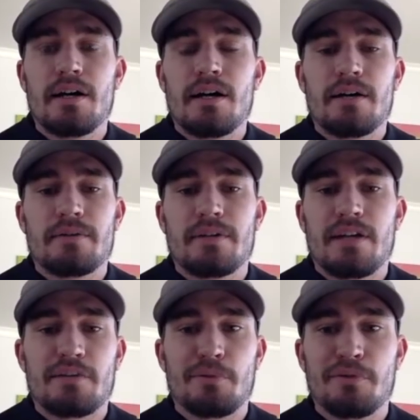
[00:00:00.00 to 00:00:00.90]
I
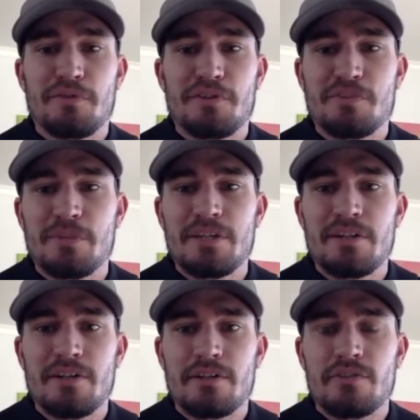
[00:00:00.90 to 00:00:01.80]
got the privilege of being
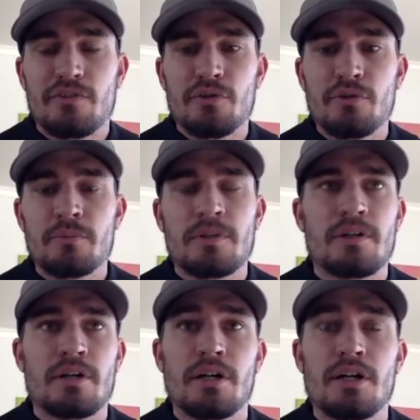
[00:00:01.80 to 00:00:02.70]
on a Zoom
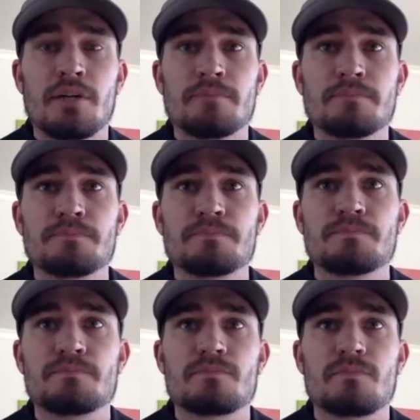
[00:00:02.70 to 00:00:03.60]

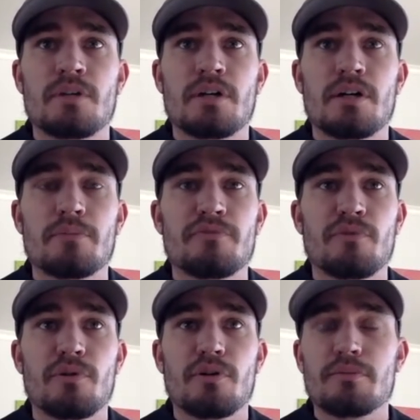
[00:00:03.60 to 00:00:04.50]

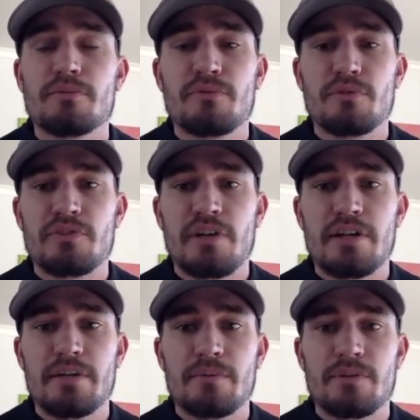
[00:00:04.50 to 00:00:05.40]
before
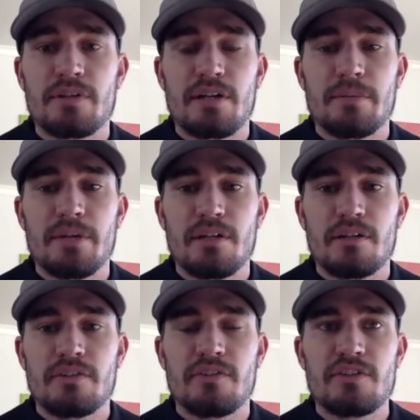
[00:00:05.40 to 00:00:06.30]
signing, when kind of making
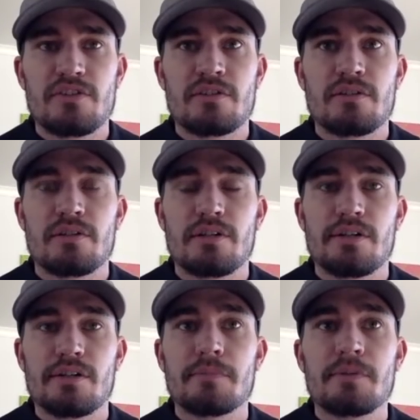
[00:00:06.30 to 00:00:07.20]
a decision.
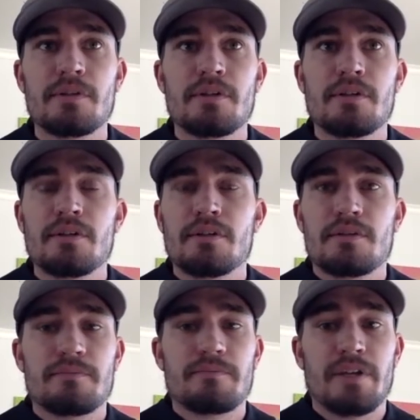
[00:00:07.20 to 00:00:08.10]

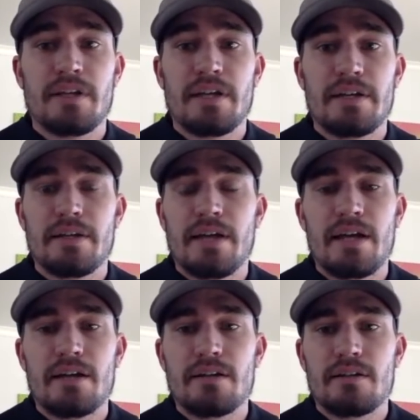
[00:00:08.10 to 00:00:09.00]
And
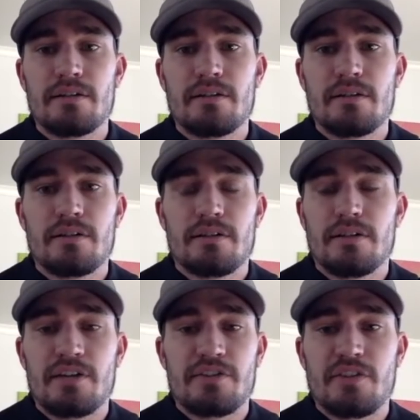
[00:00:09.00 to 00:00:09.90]
the
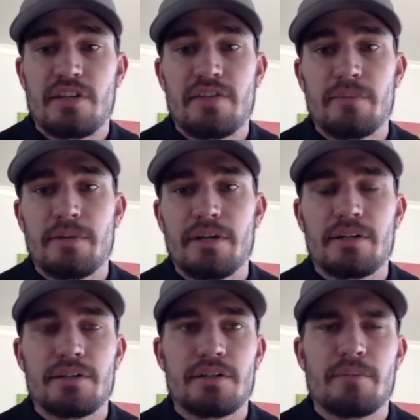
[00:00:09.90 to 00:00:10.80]
Dodgers had everybody
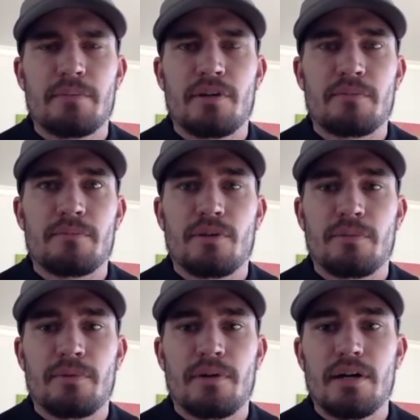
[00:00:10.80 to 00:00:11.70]
on there. They had
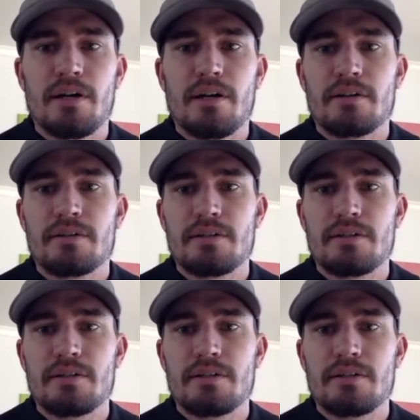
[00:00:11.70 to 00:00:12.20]
Mark Prior,